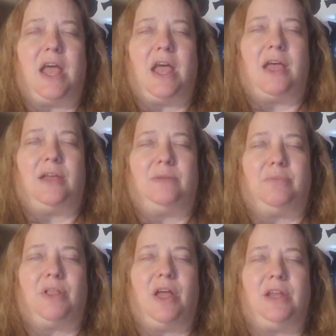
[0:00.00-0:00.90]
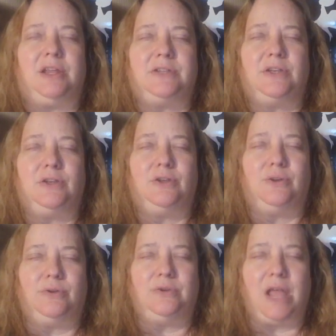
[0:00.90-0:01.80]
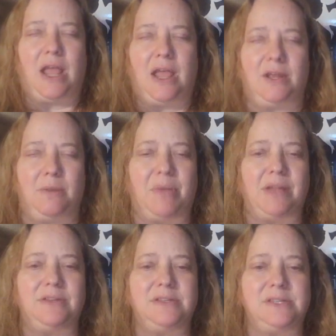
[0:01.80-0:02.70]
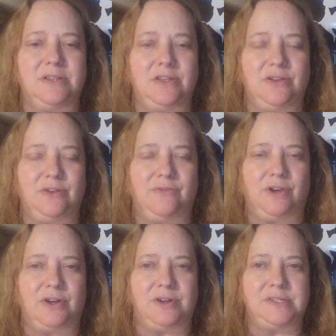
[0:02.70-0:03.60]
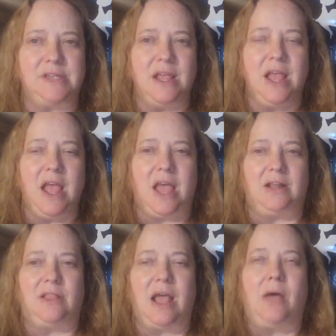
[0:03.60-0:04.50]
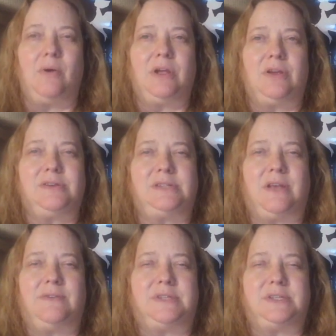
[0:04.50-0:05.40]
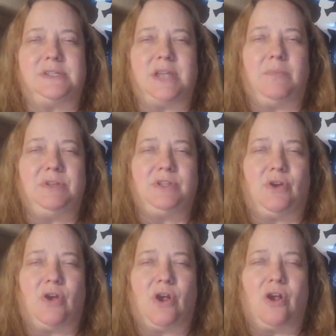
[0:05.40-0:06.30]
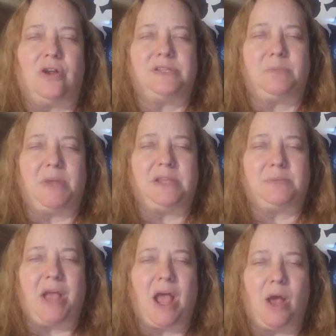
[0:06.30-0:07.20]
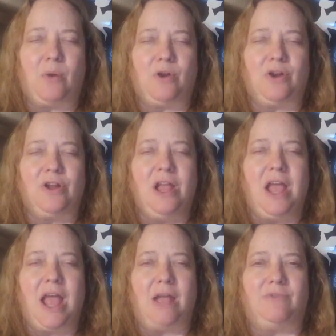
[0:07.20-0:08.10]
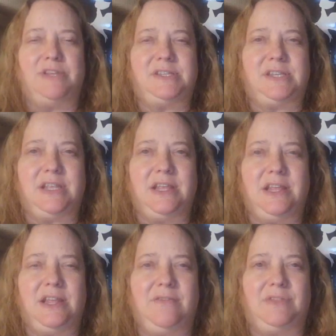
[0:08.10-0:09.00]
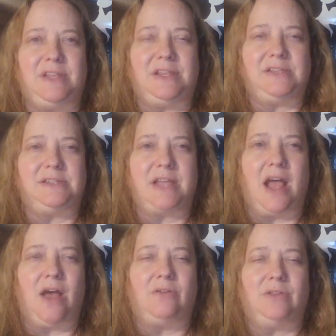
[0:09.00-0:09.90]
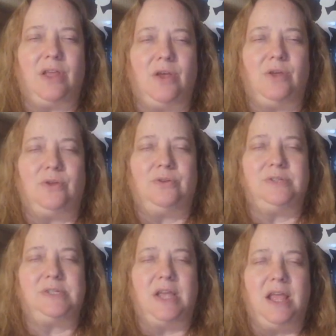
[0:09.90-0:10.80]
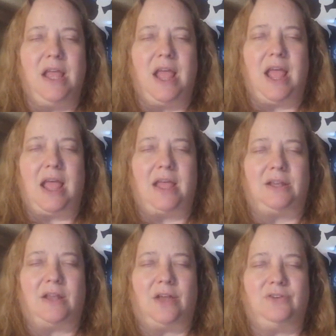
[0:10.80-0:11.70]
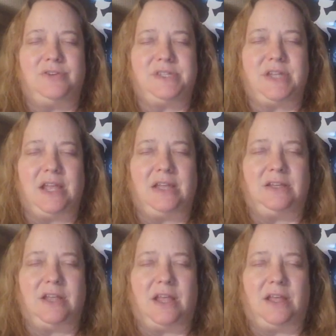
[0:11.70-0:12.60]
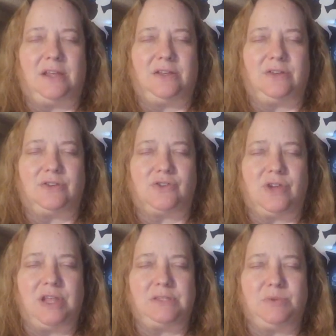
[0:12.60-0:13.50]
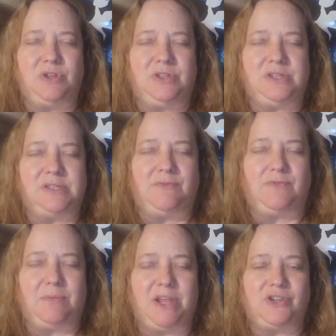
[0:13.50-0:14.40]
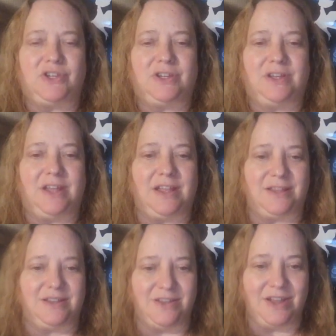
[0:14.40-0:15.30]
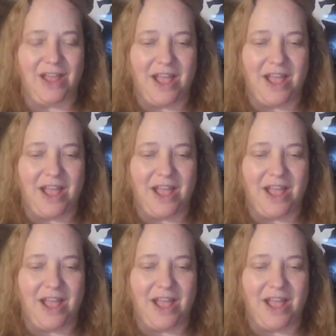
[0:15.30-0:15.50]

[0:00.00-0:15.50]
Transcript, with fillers: and plenitude and abundance of the universe and allowing ourselves to step into our heart space power and receive these downloads and understand and transmute this information in